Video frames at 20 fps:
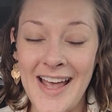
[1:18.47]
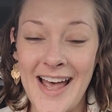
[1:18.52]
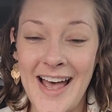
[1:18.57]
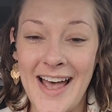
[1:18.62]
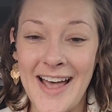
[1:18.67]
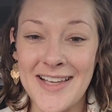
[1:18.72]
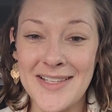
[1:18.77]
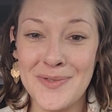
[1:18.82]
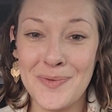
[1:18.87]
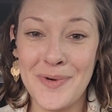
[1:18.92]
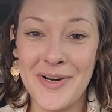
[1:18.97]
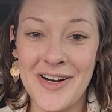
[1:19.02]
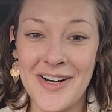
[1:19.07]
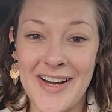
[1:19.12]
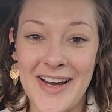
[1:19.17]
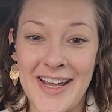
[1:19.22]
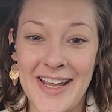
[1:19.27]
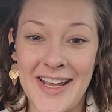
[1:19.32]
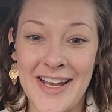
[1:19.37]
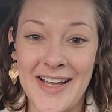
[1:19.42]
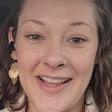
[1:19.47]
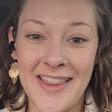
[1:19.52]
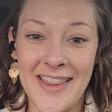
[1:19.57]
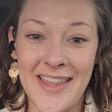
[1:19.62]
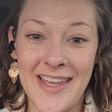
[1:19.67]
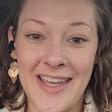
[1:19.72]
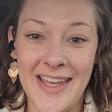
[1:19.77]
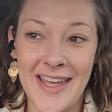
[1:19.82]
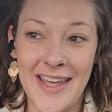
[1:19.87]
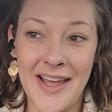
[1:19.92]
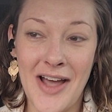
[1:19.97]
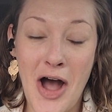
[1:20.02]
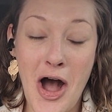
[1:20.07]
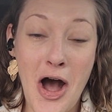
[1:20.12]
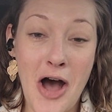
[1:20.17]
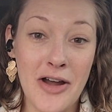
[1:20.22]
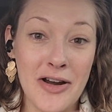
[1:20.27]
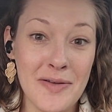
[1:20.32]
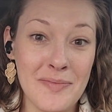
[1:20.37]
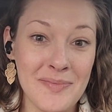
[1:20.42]
As we're in the
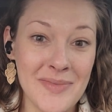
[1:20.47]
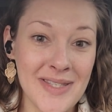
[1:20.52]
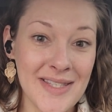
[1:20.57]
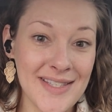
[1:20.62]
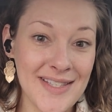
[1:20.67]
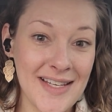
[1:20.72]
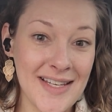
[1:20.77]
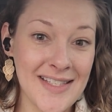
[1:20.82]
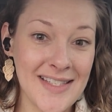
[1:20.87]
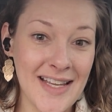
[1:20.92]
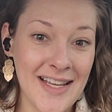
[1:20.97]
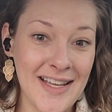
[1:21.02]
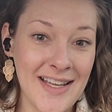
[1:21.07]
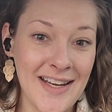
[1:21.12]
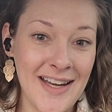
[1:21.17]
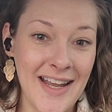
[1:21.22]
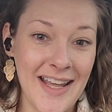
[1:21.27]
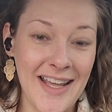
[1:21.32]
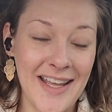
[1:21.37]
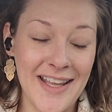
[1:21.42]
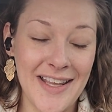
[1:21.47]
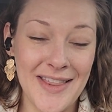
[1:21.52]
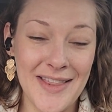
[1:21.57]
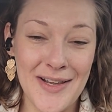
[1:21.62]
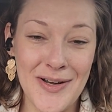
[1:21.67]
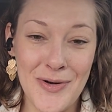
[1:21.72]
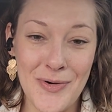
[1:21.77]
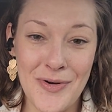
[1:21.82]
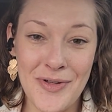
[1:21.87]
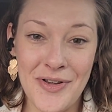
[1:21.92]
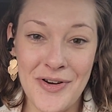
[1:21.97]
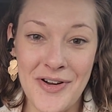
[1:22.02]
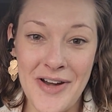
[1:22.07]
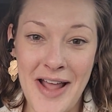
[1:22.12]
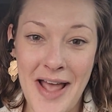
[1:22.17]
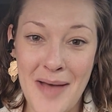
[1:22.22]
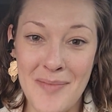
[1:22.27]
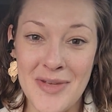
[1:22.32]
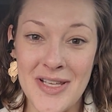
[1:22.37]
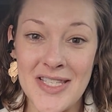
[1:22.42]
autumn season in the Northern
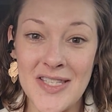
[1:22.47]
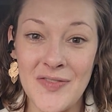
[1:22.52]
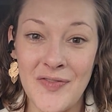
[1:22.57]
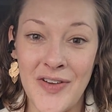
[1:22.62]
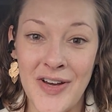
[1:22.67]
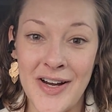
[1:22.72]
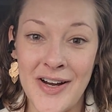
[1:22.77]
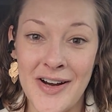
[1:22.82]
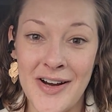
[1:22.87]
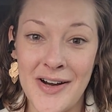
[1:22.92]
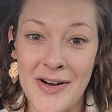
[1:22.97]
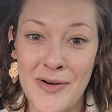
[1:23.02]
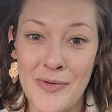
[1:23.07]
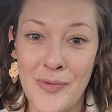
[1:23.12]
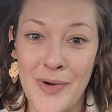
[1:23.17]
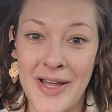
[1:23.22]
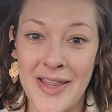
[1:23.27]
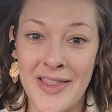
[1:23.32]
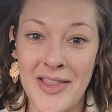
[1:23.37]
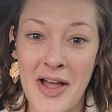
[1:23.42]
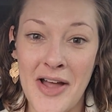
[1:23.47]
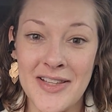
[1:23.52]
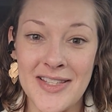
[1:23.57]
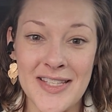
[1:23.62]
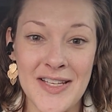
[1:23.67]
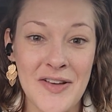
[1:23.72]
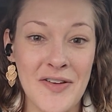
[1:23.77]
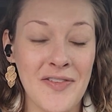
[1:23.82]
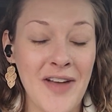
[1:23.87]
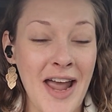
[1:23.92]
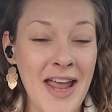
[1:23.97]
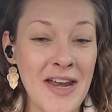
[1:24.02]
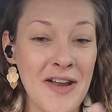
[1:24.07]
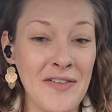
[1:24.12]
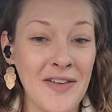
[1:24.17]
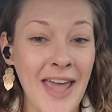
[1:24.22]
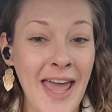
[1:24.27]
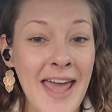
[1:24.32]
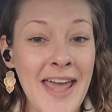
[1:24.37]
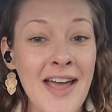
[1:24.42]
Hemisphere with lots of kind
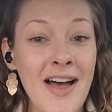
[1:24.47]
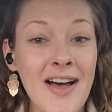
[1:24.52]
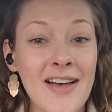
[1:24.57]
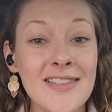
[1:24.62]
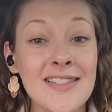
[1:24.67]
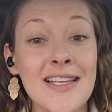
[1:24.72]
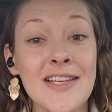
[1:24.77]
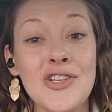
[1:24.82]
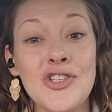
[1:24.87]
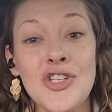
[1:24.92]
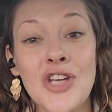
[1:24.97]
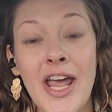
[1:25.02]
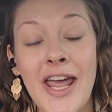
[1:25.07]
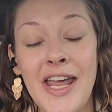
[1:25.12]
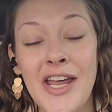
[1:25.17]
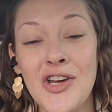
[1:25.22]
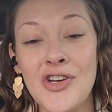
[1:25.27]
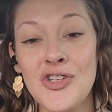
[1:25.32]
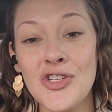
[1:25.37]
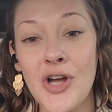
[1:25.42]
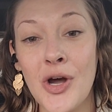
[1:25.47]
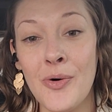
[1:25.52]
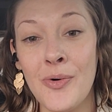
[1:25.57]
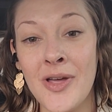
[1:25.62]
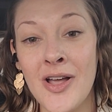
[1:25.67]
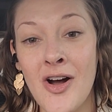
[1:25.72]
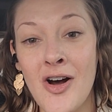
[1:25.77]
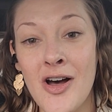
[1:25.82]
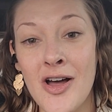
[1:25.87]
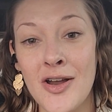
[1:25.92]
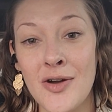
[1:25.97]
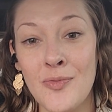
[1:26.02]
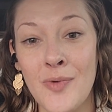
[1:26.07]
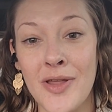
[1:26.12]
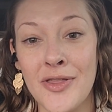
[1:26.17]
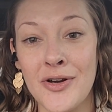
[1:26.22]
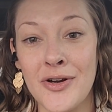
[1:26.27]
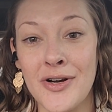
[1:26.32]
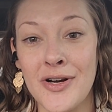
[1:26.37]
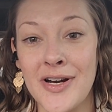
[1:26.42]
of chaos and change going on,
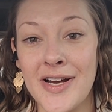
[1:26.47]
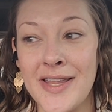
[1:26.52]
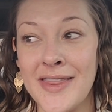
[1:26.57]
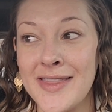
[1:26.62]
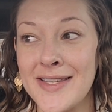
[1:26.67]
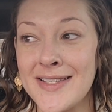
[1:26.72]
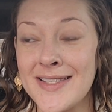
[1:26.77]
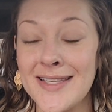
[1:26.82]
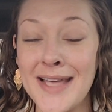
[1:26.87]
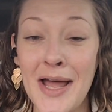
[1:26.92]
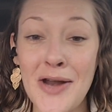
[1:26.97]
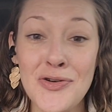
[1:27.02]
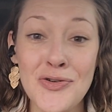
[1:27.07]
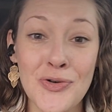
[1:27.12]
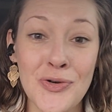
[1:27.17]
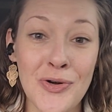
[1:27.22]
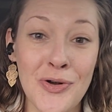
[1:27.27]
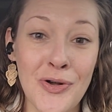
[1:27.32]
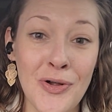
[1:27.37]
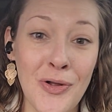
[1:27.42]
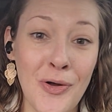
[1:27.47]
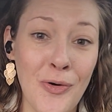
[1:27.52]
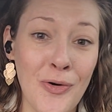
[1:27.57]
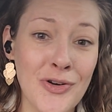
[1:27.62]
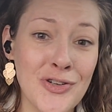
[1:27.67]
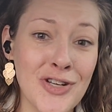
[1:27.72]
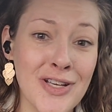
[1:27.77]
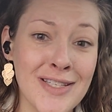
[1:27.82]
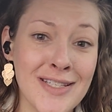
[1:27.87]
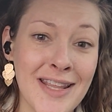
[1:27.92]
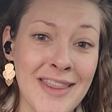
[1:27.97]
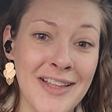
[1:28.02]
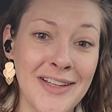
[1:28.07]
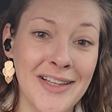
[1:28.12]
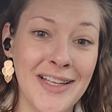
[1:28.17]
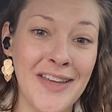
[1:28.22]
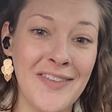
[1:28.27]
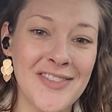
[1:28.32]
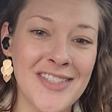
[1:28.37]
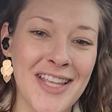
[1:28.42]
whether in the schedule or just in the
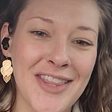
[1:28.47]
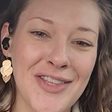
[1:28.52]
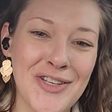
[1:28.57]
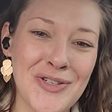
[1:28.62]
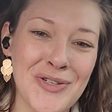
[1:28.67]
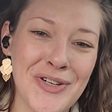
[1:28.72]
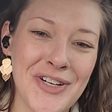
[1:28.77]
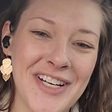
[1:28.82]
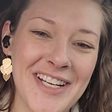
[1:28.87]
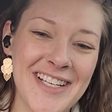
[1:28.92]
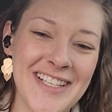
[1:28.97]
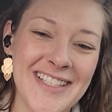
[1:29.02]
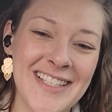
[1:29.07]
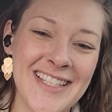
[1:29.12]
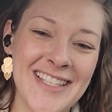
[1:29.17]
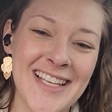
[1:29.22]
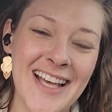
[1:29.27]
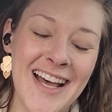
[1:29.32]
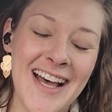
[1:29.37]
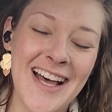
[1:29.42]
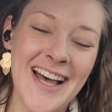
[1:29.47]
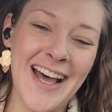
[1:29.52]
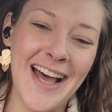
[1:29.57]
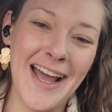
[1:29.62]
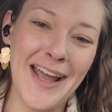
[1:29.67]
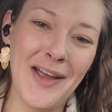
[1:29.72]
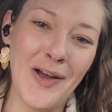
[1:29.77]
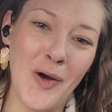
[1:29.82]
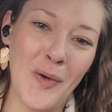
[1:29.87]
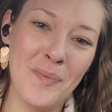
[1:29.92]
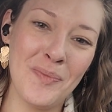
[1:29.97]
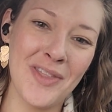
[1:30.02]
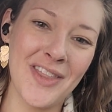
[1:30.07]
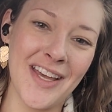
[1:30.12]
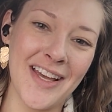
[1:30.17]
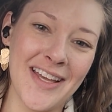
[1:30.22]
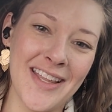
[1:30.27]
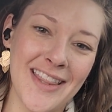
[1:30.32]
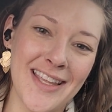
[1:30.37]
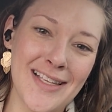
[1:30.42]
leaves in the trees, I hope
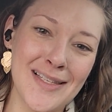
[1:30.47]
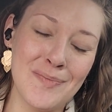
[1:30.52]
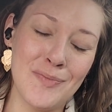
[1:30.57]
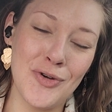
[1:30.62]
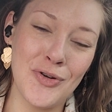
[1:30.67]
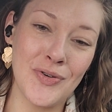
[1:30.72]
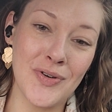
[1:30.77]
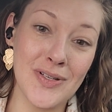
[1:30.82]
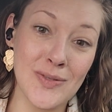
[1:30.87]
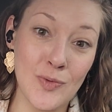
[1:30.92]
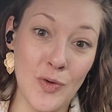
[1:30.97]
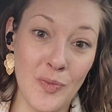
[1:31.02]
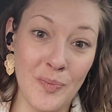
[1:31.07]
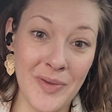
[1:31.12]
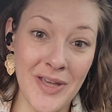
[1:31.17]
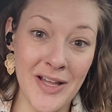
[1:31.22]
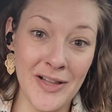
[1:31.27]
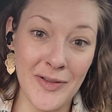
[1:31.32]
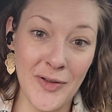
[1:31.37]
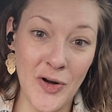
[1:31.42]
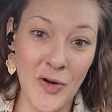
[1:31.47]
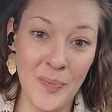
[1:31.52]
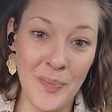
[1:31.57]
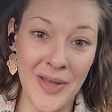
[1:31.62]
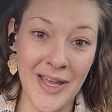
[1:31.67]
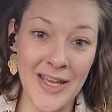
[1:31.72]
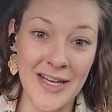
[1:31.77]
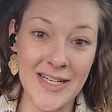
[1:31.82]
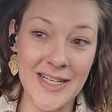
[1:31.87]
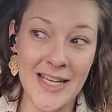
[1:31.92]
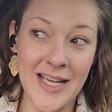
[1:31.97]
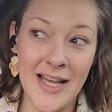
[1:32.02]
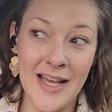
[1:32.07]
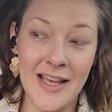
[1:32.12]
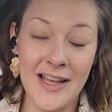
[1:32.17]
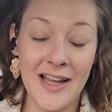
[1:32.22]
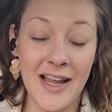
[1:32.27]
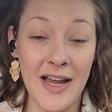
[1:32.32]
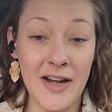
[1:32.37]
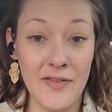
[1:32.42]
that these mudras will be a little bit
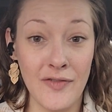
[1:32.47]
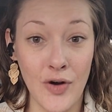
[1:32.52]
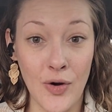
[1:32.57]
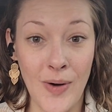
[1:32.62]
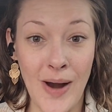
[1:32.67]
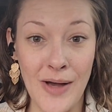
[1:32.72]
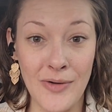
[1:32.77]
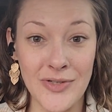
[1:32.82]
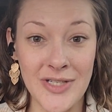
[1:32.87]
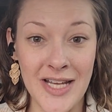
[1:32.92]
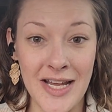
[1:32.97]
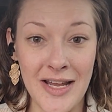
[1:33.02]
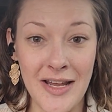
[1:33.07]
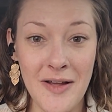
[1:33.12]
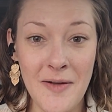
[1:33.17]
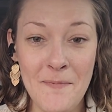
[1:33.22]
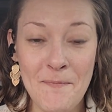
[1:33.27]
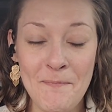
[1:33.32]
kind of grounding.